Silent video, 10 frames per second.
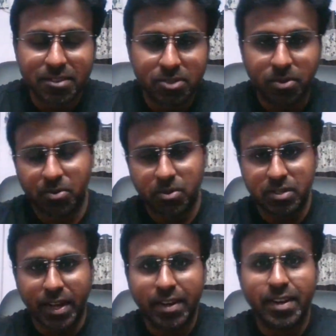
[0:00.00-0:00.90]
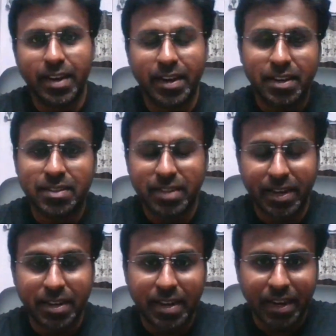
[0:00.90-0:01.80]
so it was 1990s,
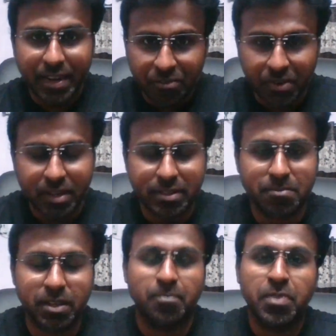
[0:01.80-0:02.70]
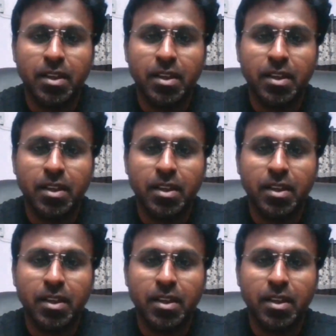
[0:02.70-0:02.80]
1995 something,